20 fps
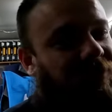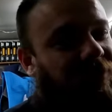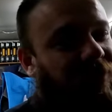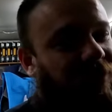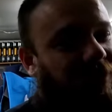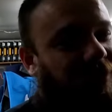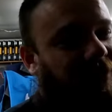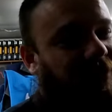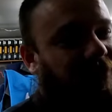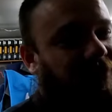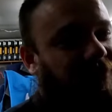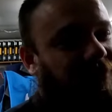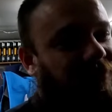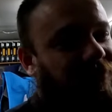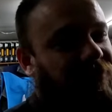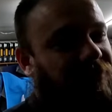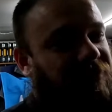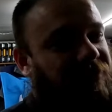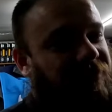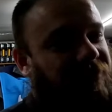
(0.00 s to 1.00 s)
And
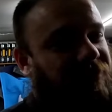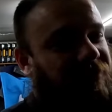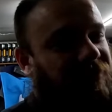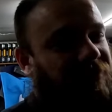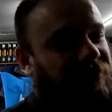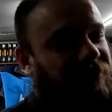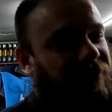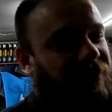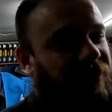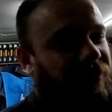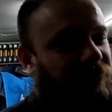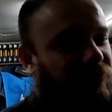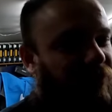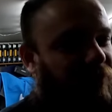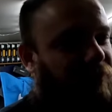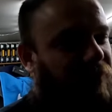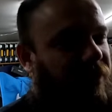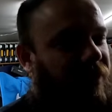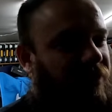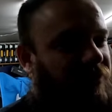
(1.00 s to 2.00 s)
I
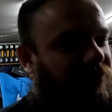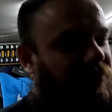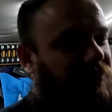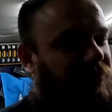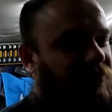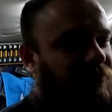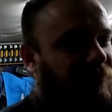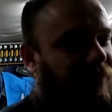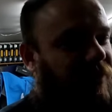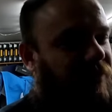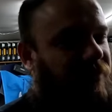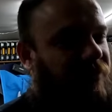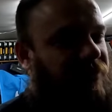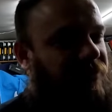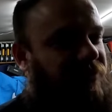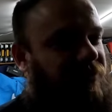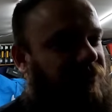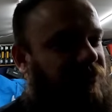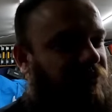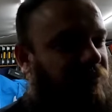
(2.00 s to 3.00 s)
repacked all the
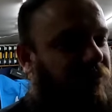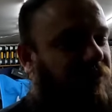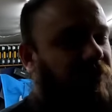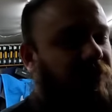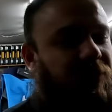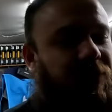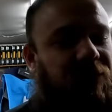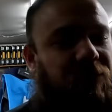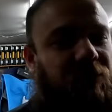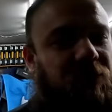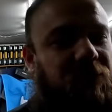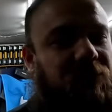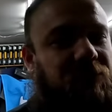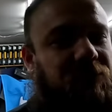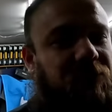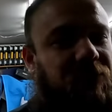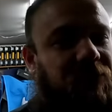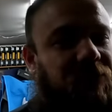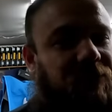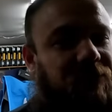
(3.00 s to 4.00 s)
bearings, and tomorrow I got to
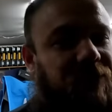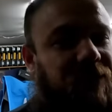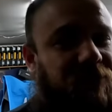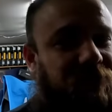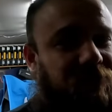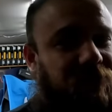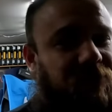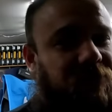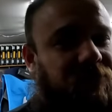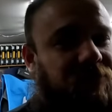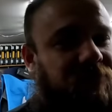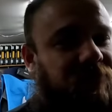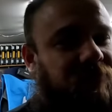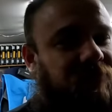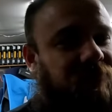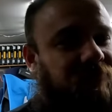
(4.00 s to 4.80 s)
weld a tail light